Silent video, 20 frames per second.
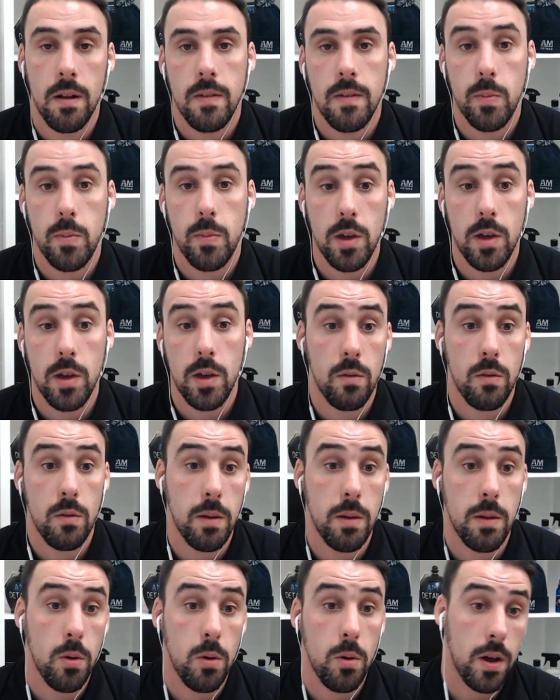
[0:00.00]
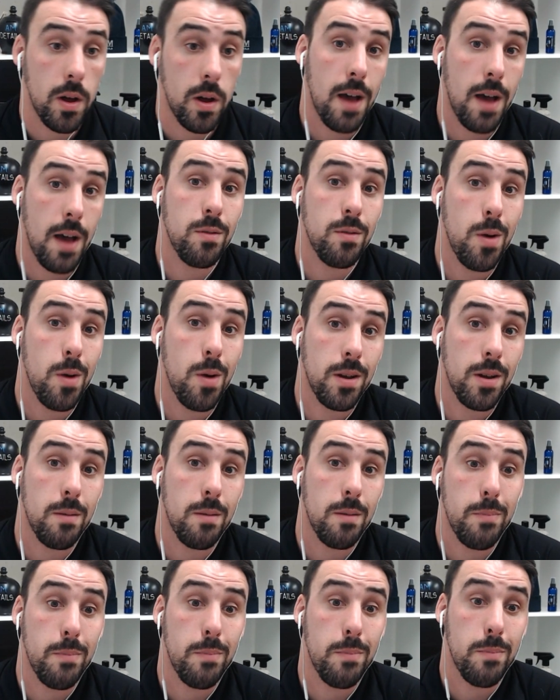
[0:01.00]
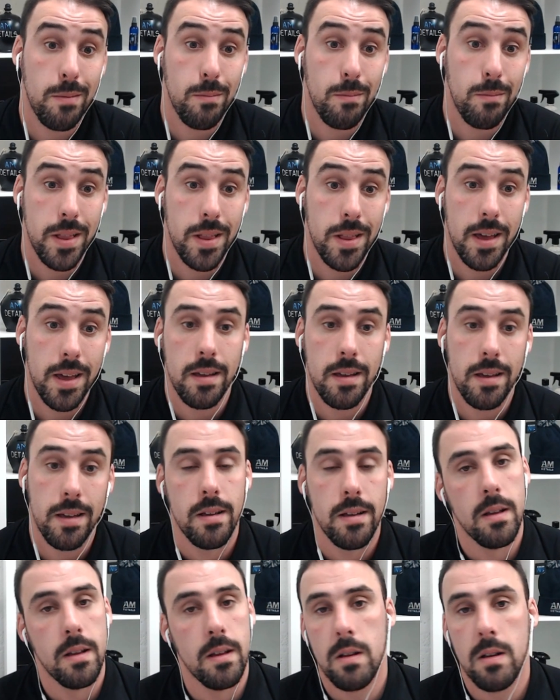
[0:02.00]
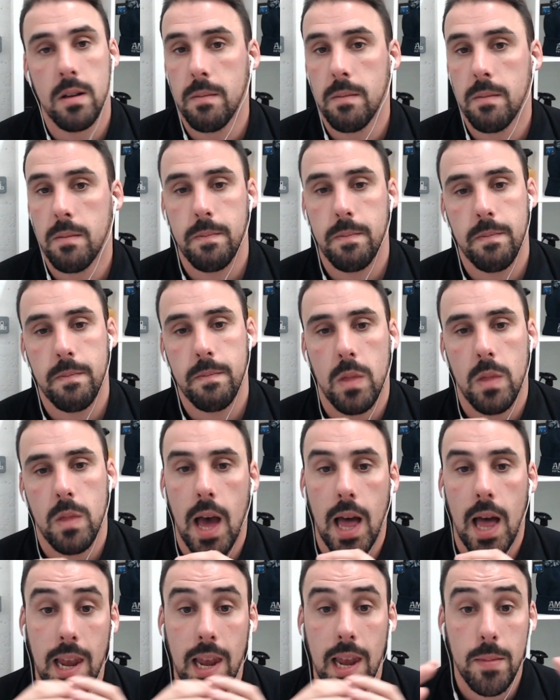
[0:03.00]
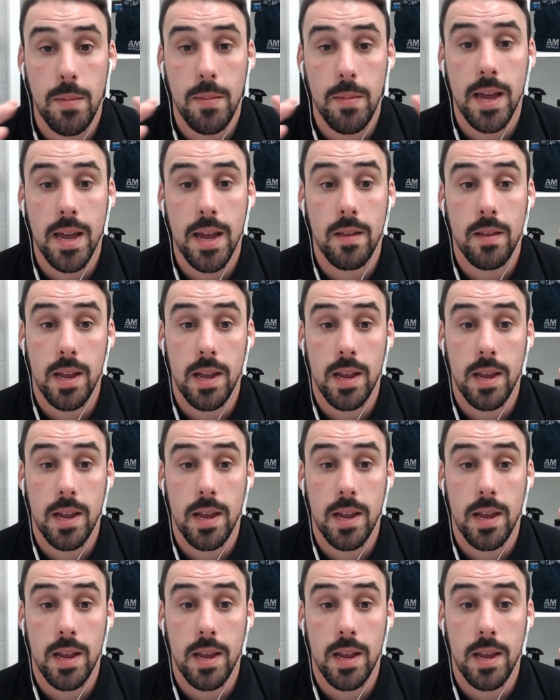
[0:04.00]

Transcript: especially if you went and bought an aftermarket backing plate. Eliminate the